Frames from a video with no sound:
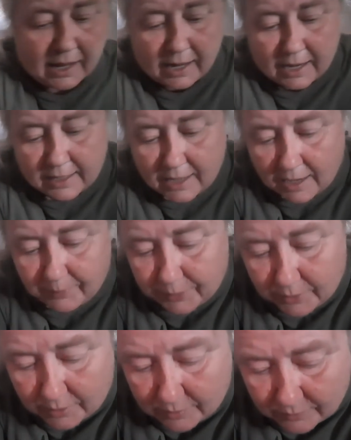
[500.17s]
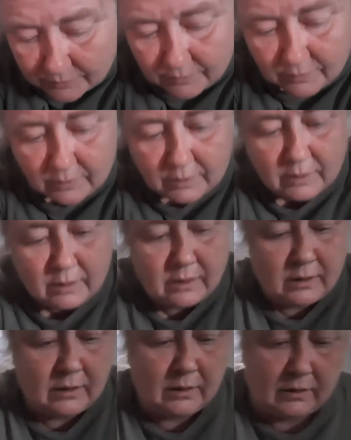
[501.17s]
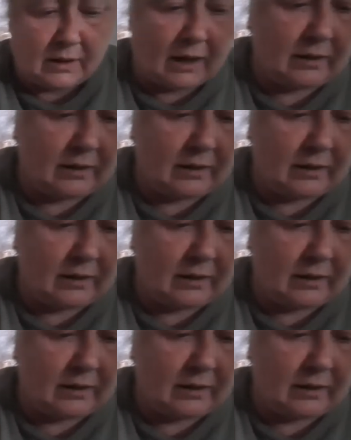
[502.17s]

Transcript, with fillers: And I put that,